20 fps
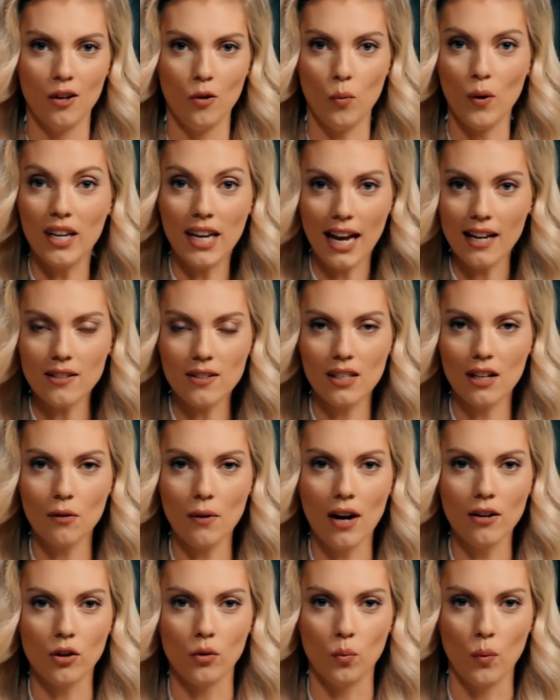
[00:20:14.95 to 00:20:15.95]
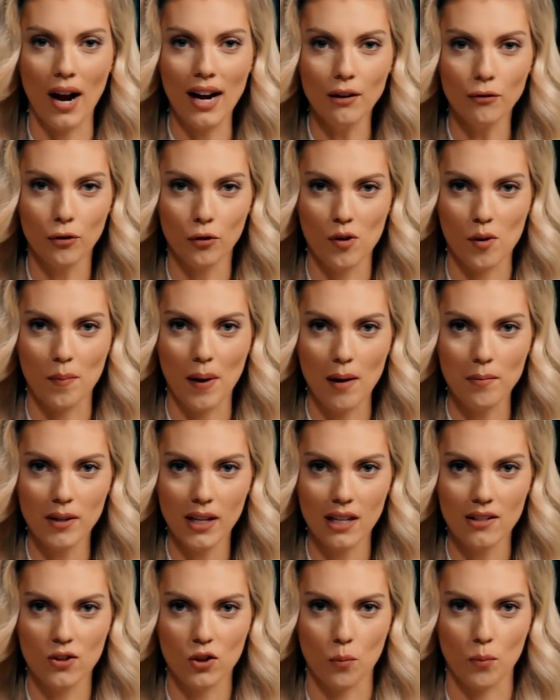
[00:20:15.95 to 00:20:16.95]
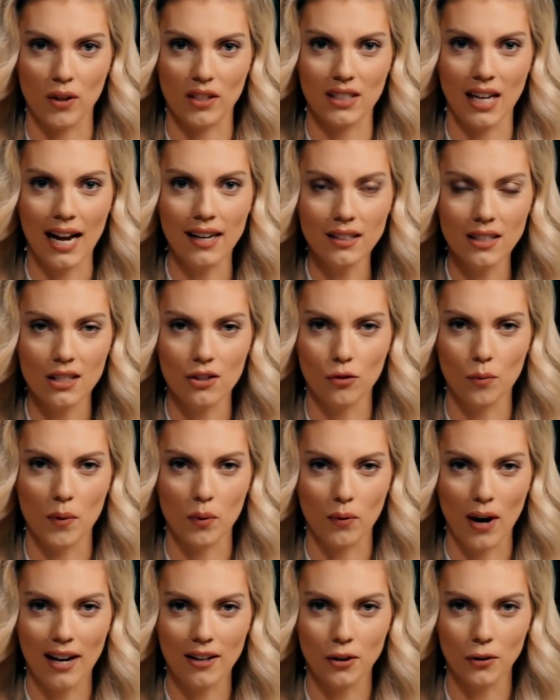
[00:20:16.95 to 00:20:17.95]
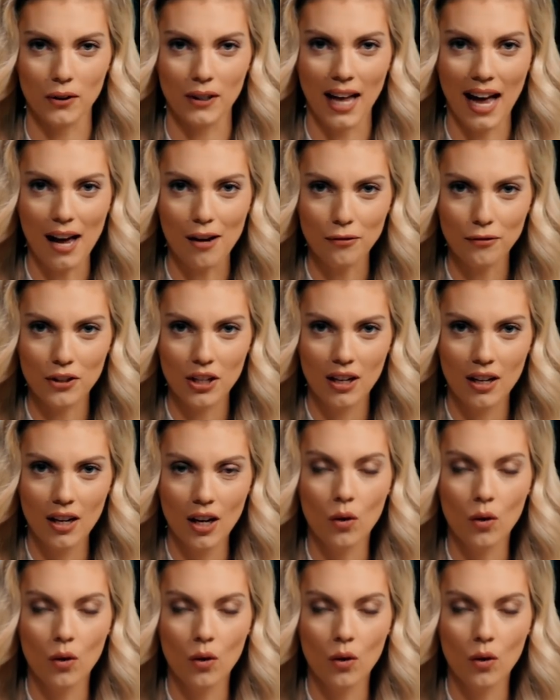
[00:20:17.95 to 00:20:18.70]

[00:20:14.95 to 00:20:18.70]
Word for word: We can't sit around and wait for Republicans to protect us from the radical left.